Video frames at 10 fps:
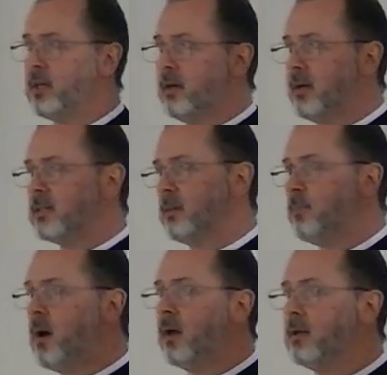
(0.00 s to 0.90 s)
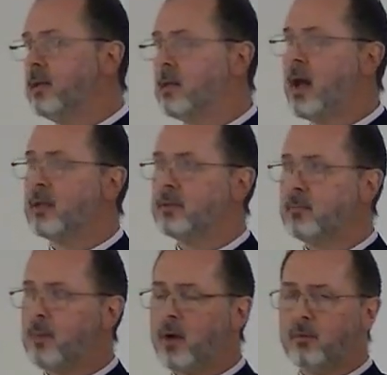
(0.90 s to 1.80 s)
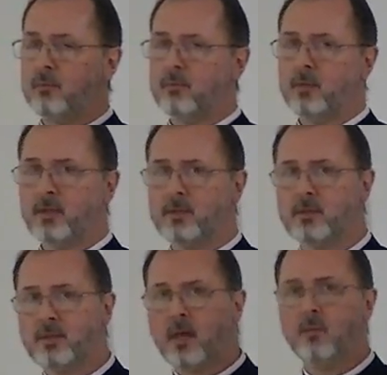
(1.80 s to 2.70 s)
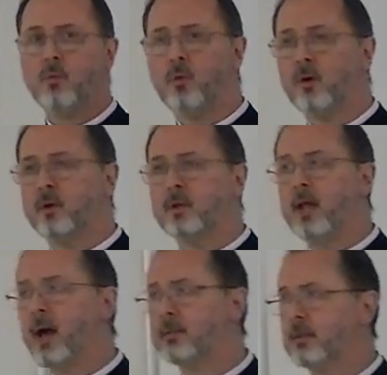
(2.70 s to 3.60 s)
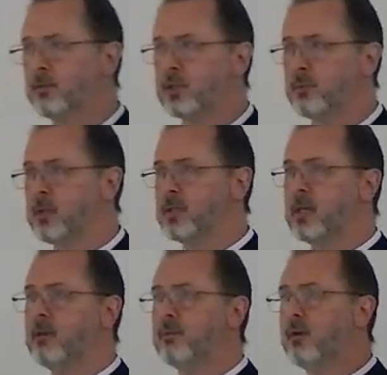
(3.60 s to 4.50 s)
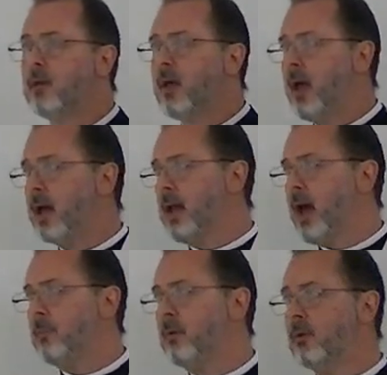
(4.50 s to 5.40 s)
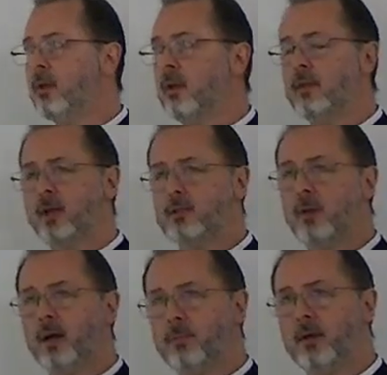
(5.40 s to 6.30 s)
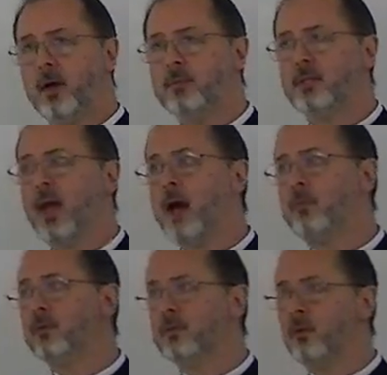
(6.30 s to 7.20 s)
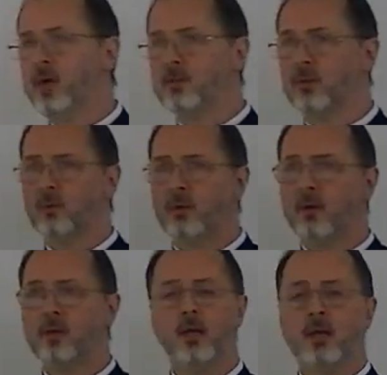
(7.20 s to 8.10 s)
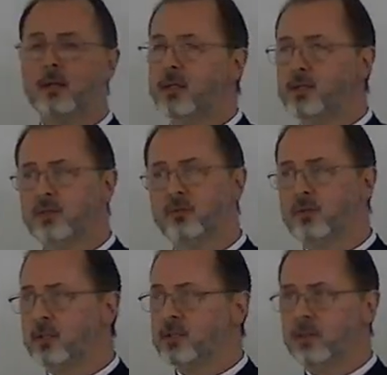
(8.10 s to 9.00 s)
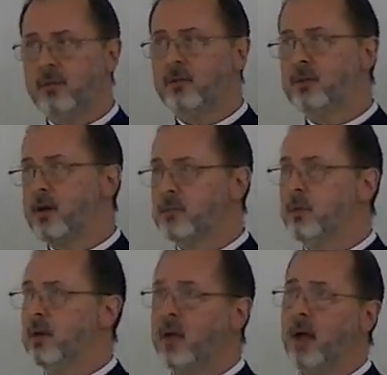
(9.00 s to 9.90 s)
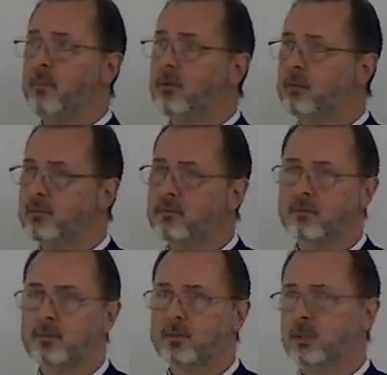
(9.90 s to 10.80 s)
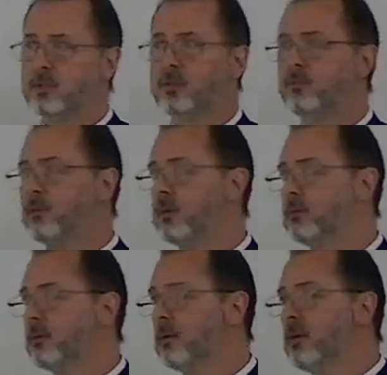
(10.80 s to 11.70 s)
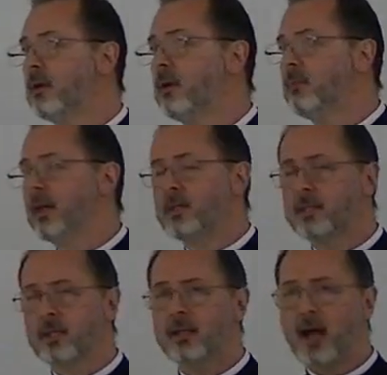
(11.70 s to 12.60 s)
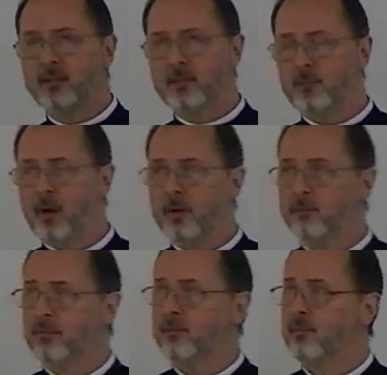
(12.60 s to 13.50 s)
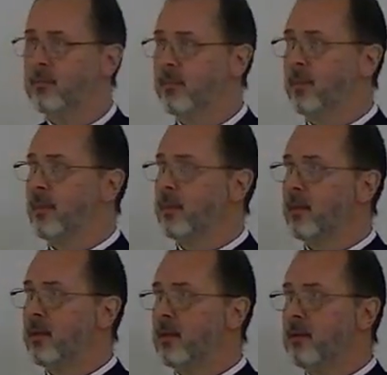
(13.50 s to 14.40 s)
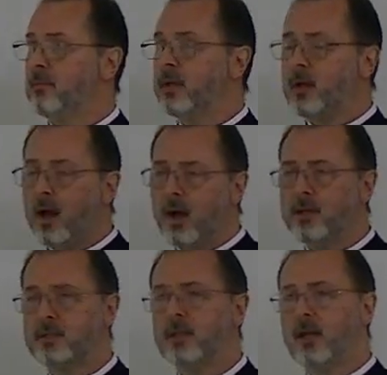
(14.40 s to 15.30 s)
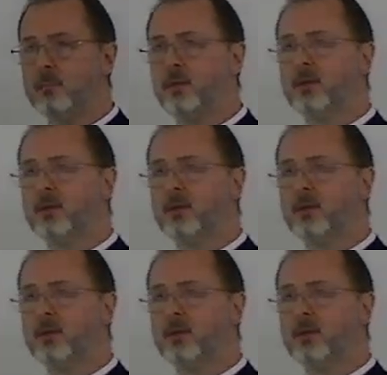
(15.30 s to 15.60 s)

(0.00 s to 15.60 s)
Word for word: year, it's a pun in Latin. It's the same word in Latin, which means evil, an apple. That's why it becomes an apple in the Western world. The Eastern tradition never talks about an apple. It's just the fruit, because it's a Latin pun. Because then it